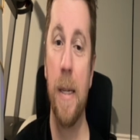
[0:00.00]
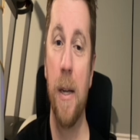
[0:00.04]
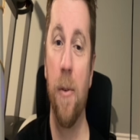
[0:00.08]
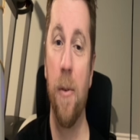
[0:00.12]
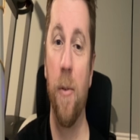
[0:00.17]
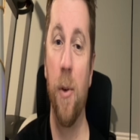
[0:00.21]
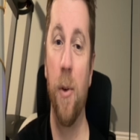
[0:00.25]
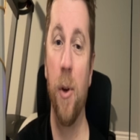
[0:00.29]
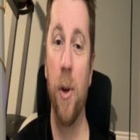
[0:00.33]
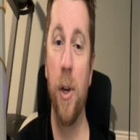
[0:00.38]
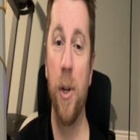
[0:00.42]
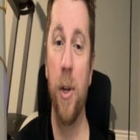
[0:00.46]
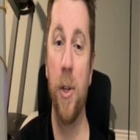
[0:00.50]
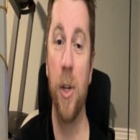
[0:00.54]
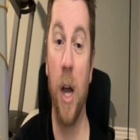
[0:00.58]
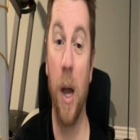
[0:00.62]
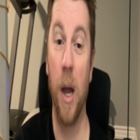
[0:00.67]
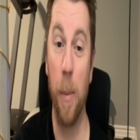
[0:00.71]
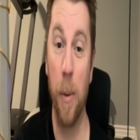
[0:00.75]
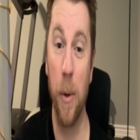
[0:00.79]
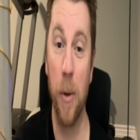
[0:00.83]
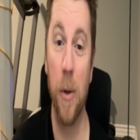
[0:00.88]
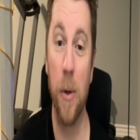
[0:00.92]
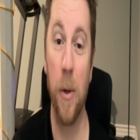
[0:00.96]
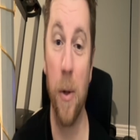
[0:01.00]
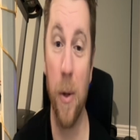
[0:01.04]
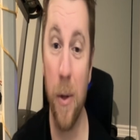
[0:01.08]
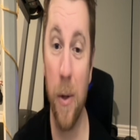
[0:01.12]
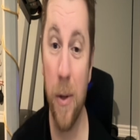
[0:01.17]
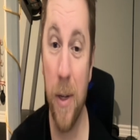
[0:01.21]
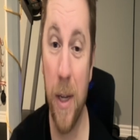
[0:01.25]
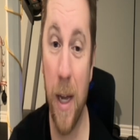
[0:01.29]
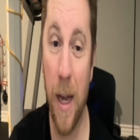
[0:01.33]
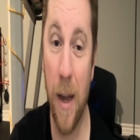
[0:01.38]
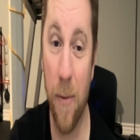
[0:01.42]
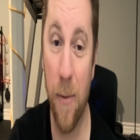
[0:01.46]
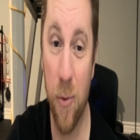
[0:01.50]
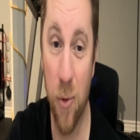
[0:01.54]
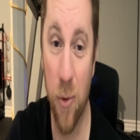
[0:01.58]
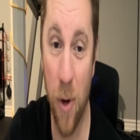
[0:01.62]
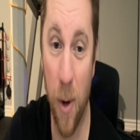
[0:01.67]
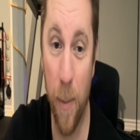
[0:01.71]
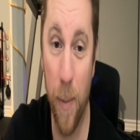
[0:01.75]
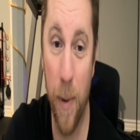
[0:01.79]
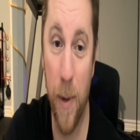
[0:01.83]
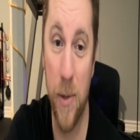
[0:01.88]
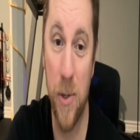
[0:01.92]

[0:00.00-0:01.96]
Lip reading: very topical to have Trump